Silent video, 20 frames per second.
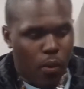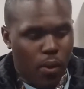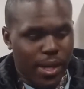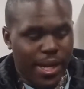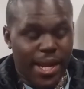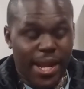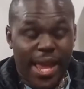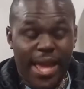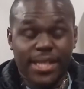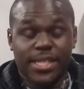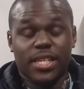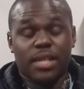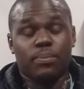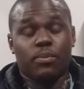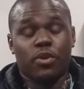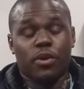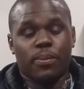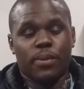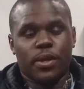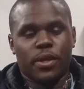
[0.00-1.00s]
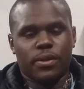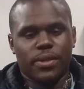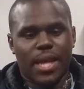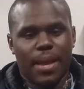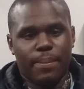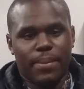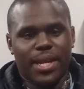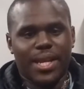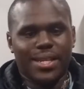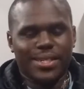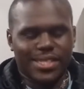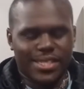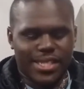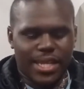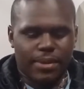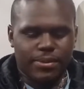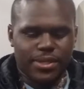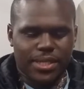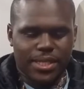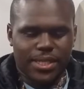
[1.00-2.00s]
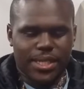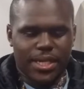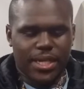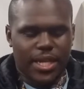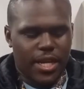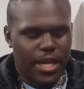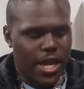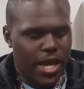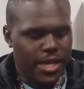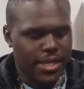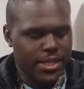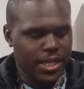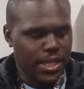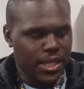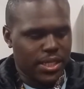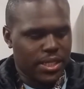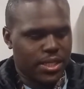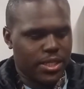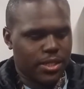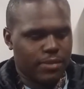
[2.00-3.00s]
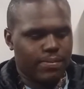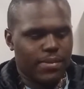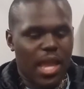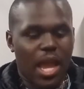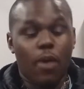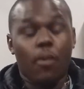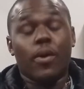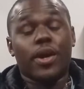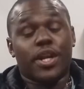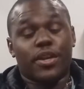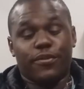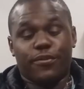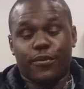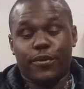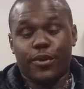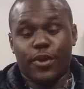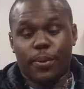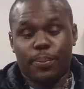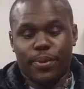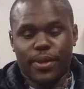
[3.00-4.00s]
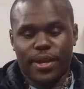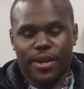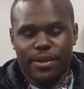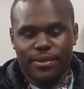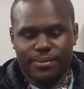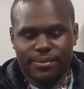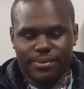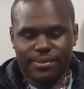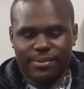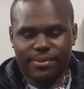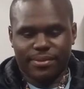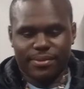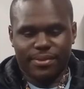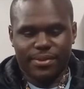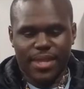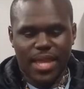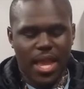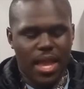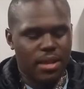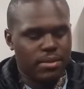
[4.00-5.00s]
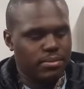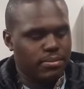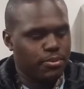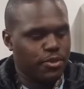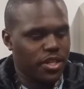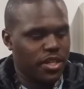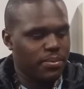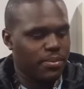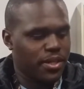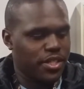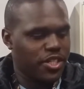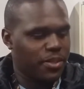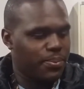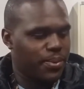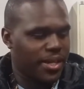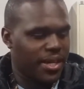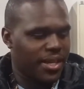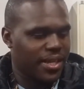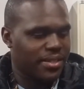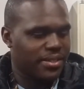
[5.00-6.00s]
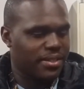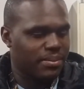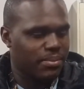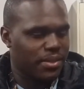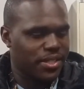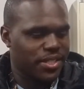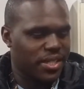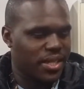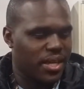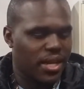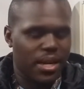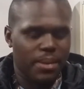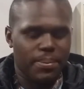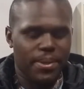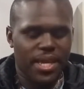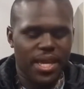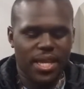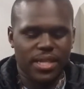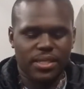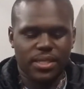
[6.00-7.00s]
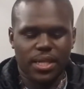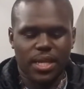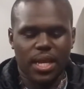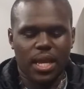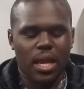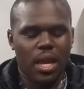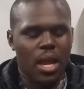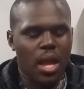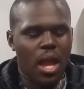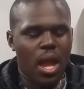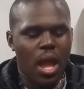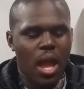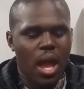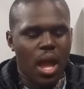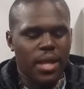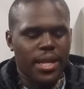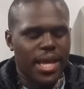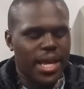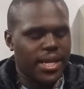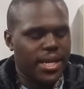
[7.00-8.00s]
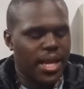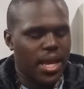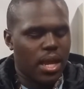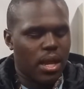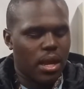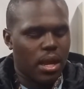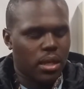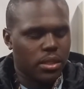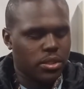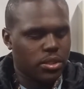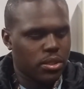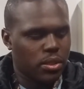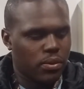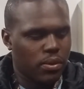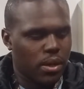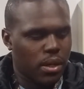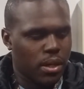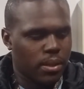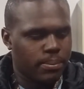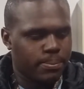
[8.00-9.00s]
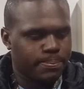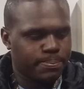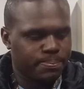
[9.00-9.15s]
one Atlantean Mermail that made it to top 16 and lost, and one Inferno player. Then pretty much he played against a bunch of a lot of BS today, that day. So um,